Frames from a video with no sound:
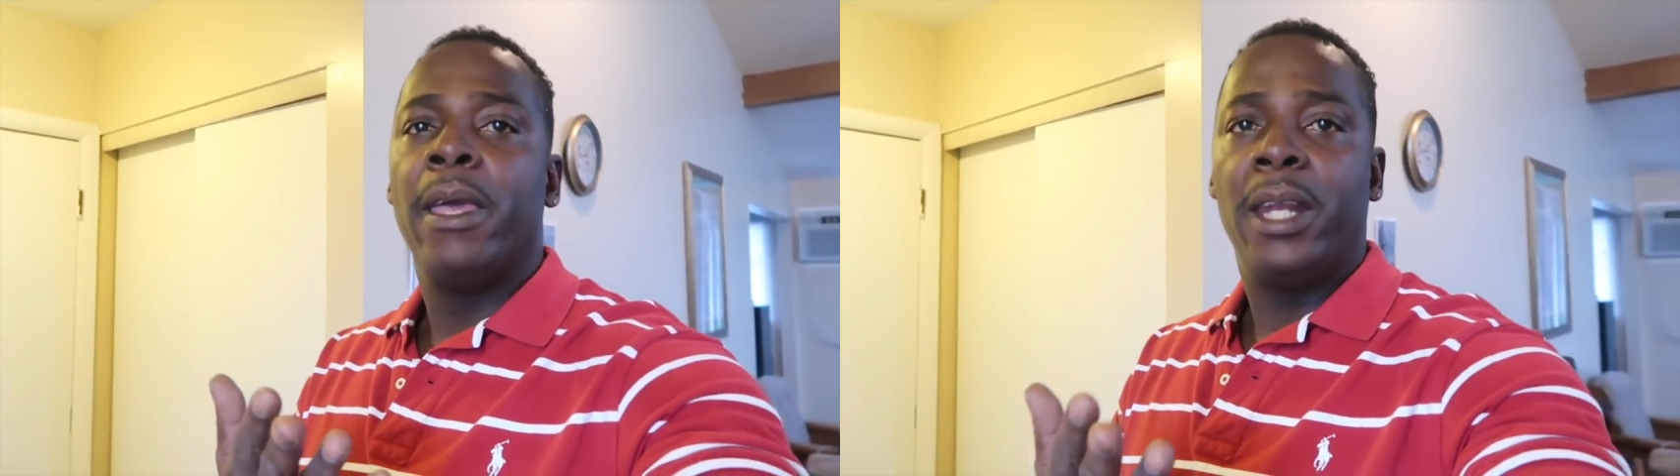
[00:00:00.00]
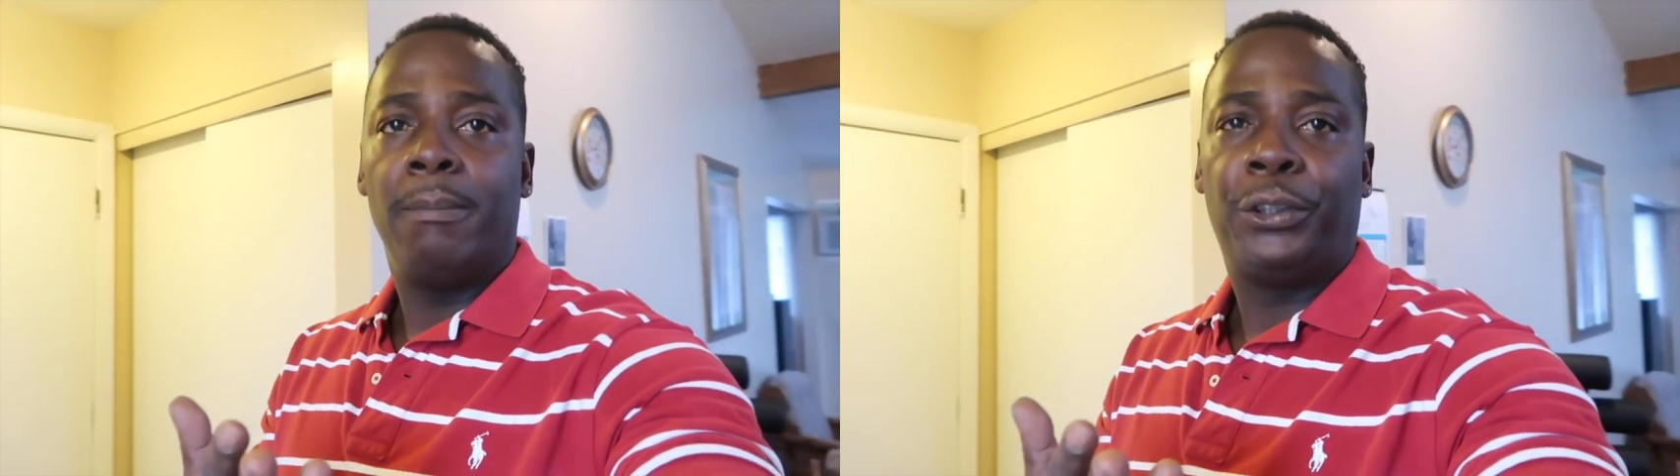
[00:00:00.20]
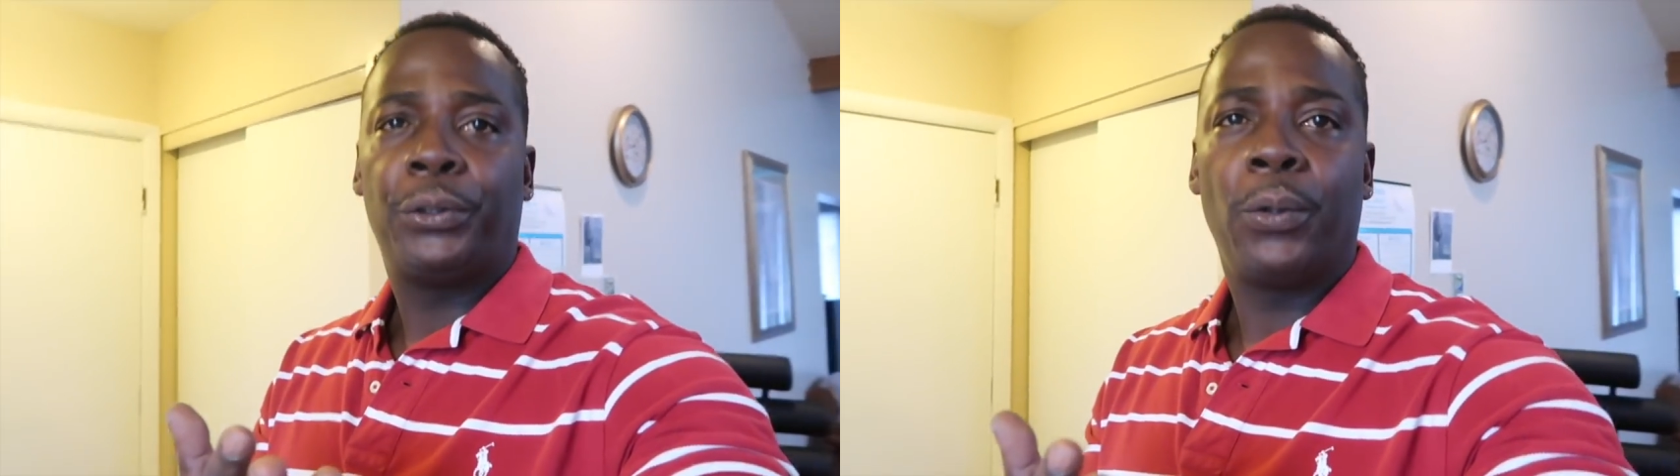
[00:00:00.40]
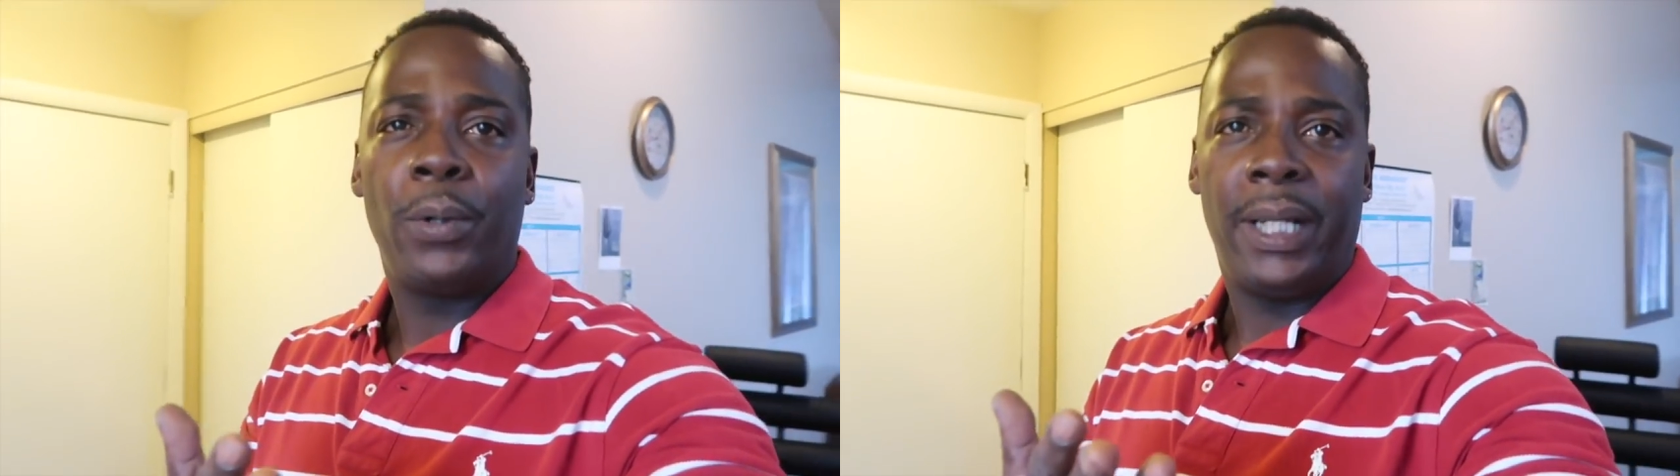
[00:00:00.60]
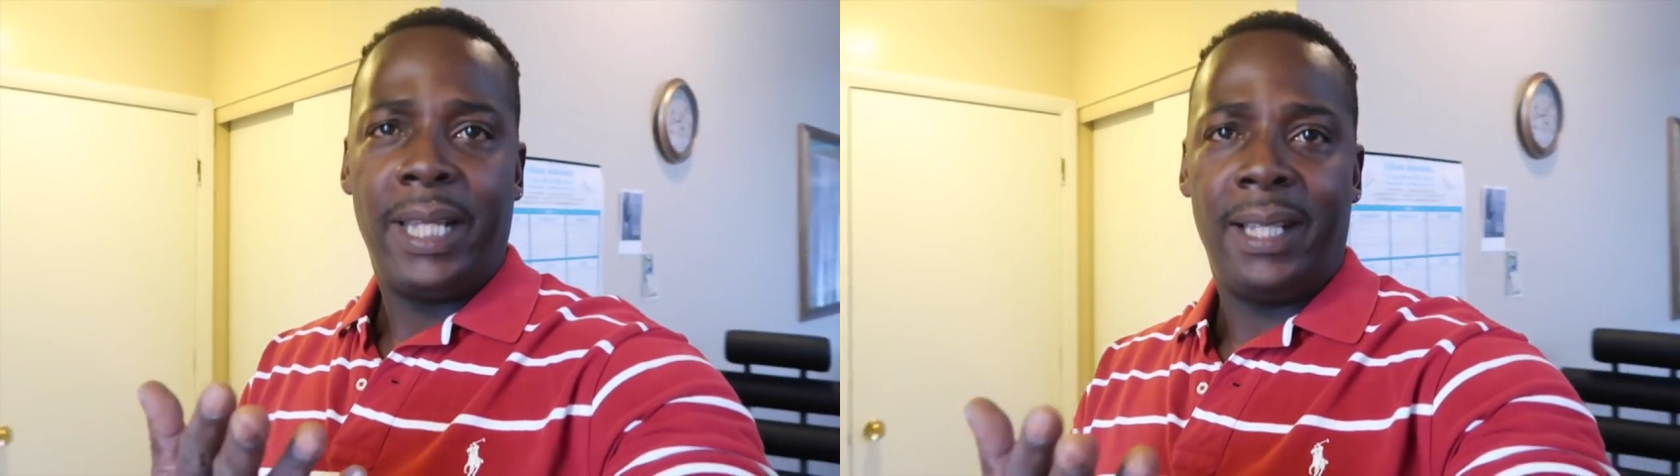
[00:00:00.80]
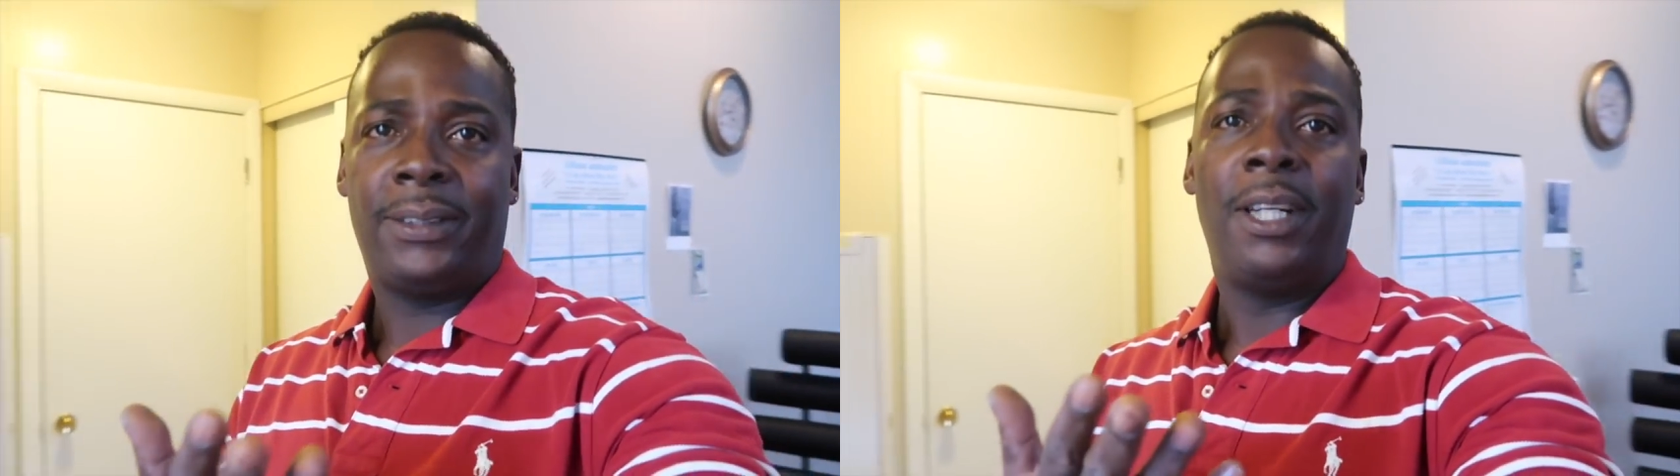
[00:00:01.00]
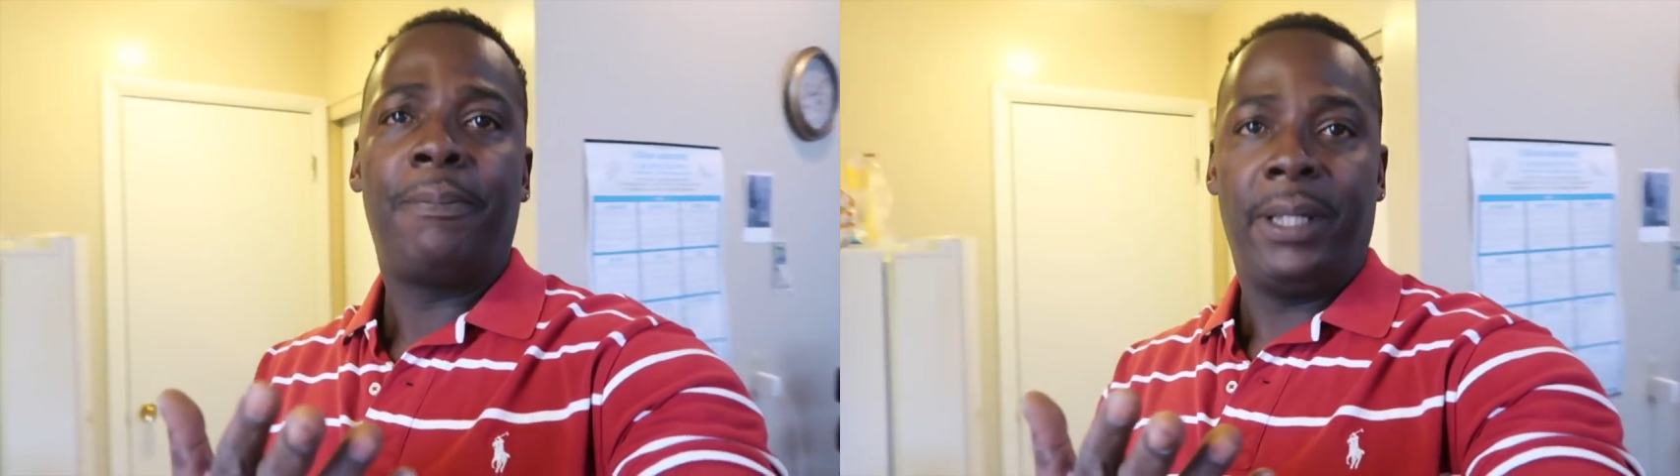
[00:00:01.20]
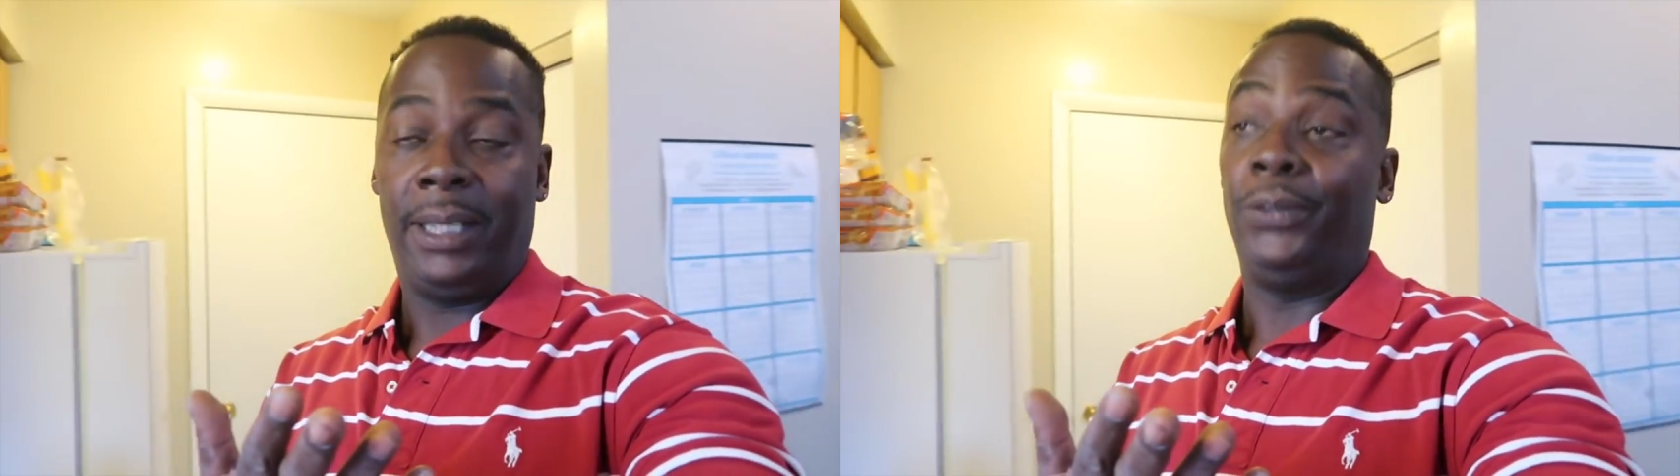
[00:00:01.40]
And I'm sure that that's
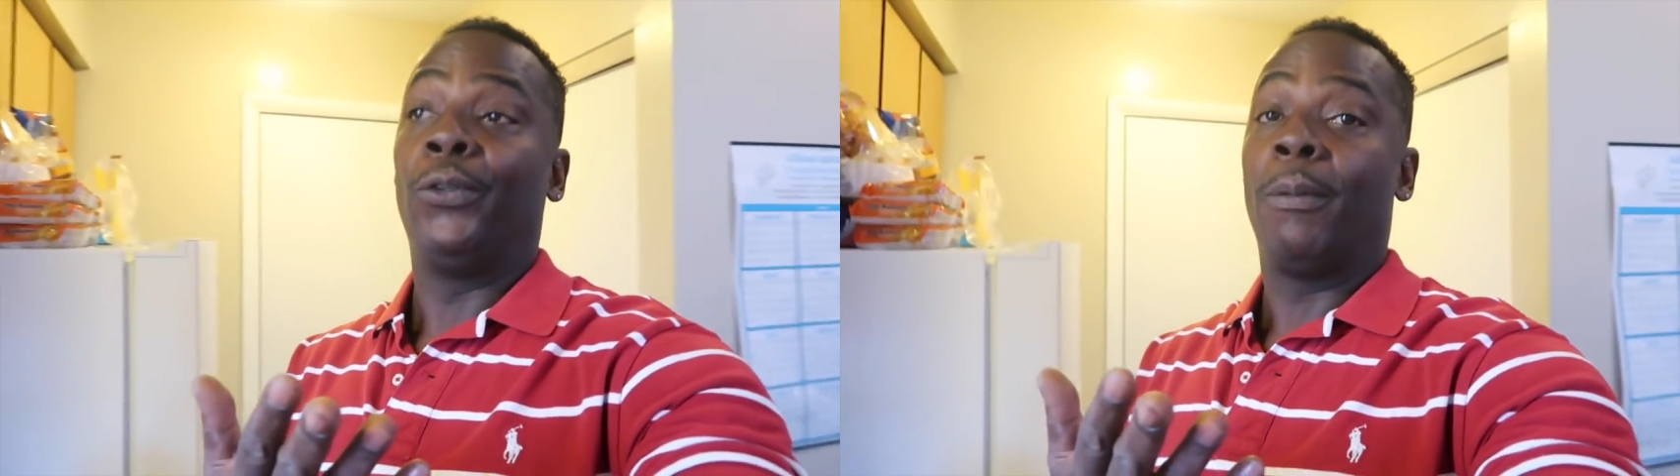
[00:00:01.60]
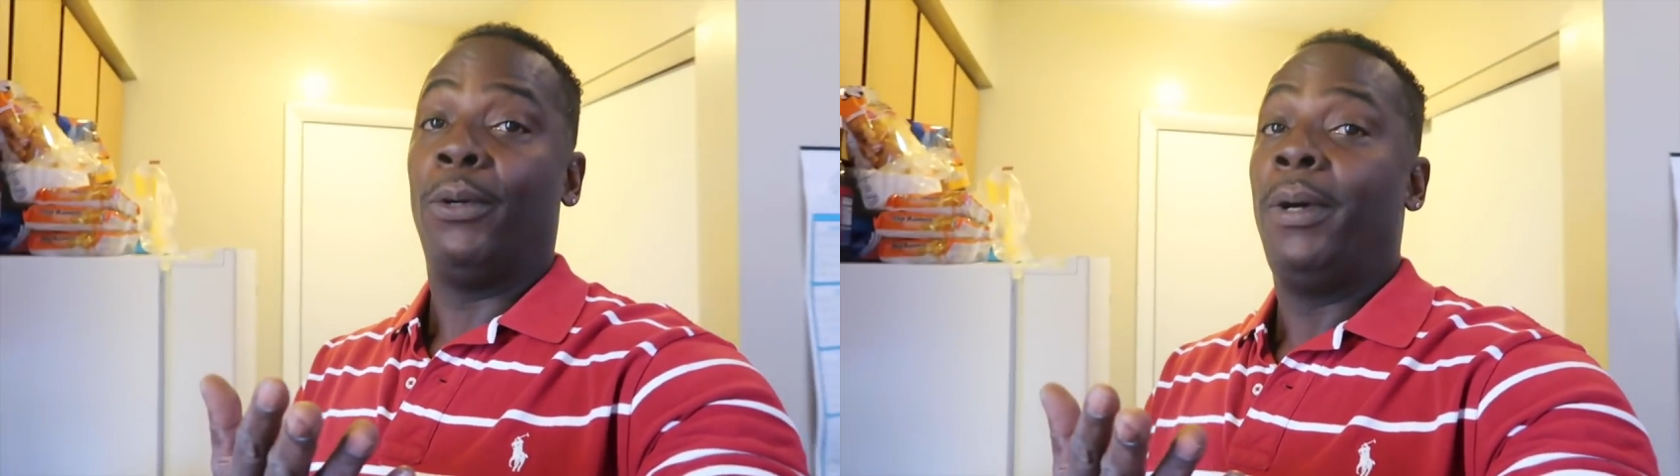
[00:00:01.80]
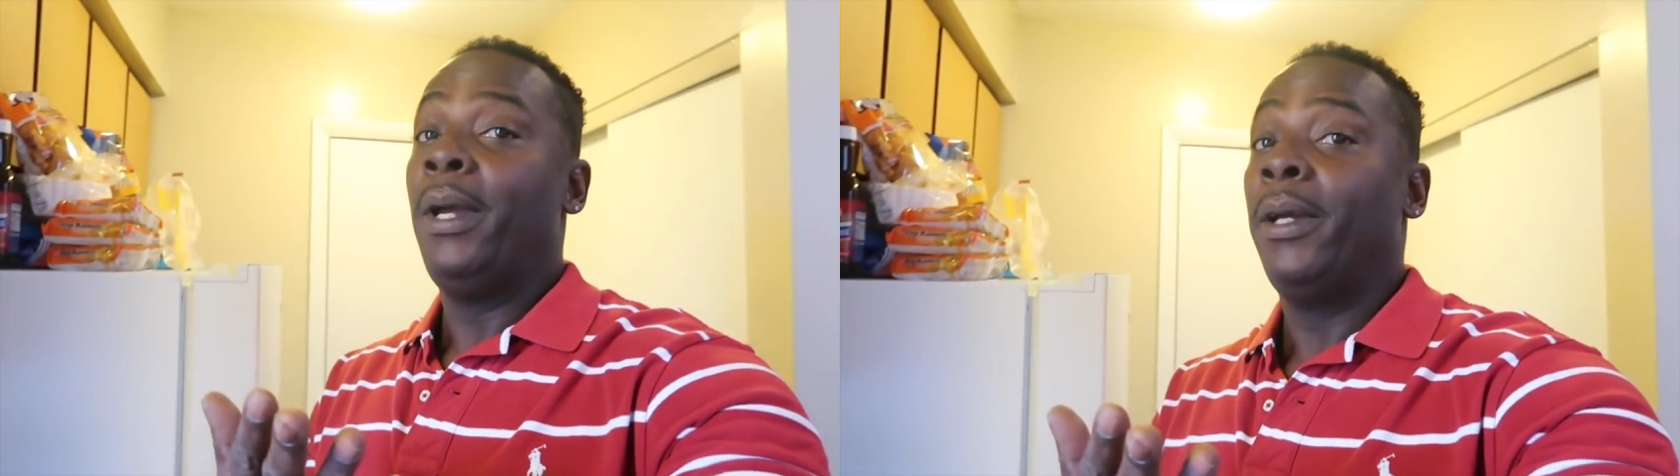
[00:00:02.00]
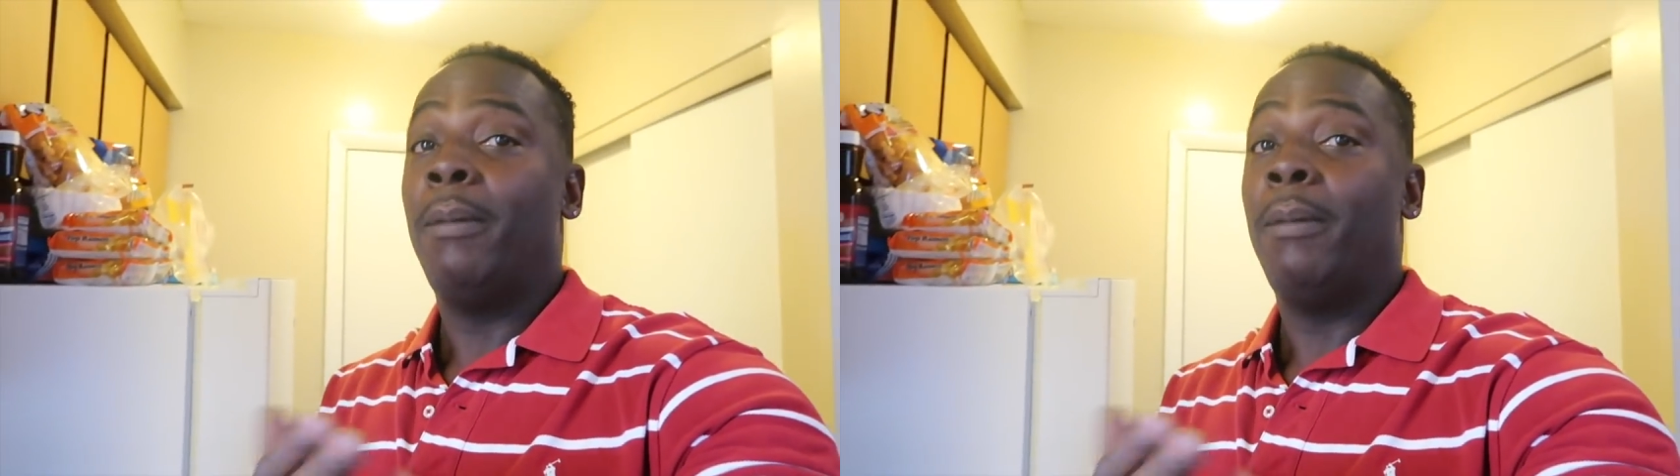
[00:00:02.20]
something that's normal.